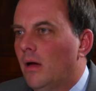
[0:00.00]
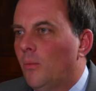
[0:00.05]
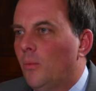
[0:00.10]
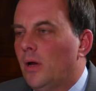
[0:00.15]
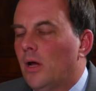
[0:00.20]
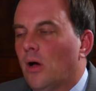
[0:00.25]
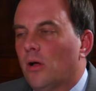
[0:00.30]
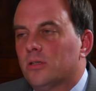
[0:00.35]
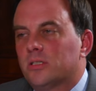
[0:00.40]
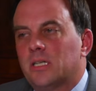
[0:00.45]

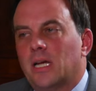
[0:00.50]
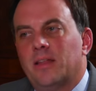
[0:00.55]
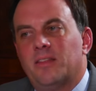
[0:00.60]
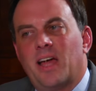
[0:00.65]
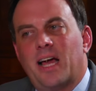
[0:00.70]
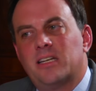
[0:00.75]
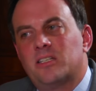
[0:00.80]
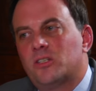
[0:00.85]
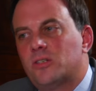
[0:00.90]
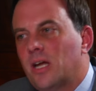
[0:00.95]
we all say
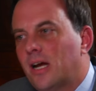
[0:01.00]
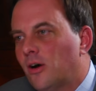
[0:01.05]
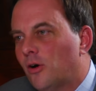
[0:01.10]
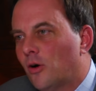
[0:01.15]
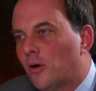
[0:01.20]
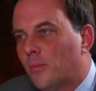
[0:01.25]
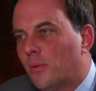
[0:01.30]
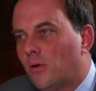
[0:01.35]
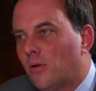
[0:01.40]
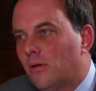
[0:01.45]
that's
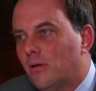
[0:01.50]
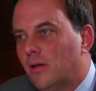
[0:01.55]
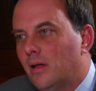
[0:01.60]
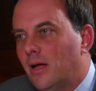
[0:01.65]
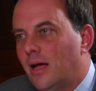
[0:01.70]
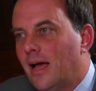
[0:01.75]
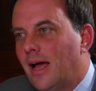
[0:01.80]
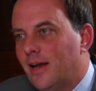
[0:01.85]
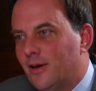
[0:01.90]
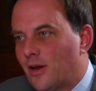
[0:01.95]
terrible
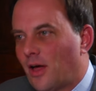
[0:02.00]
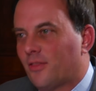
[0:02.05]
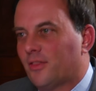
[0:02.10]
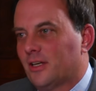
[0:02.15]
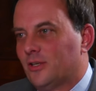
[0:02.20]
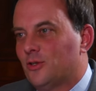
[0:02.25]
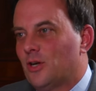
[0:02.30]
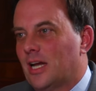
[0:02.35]
and nothing